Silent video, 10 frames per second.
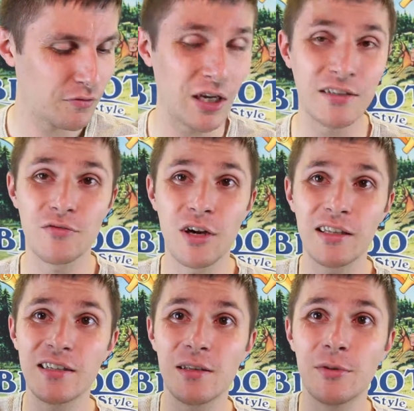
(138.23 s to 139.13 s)
If you guys have
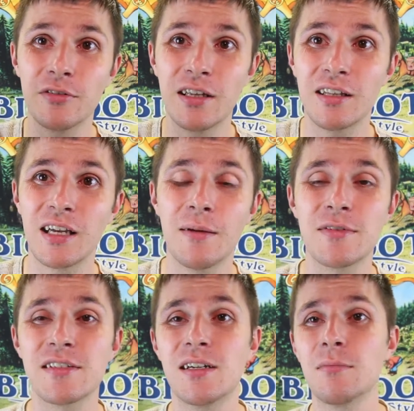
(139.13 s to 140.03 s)
tried these, let me know down in the
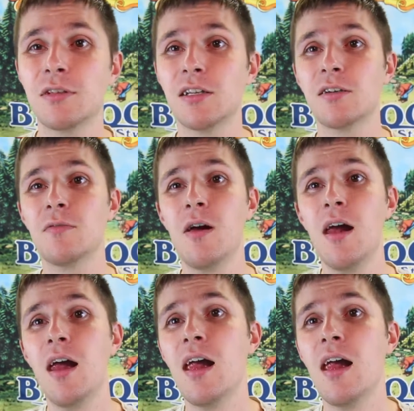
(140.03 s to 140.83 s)
comments down below.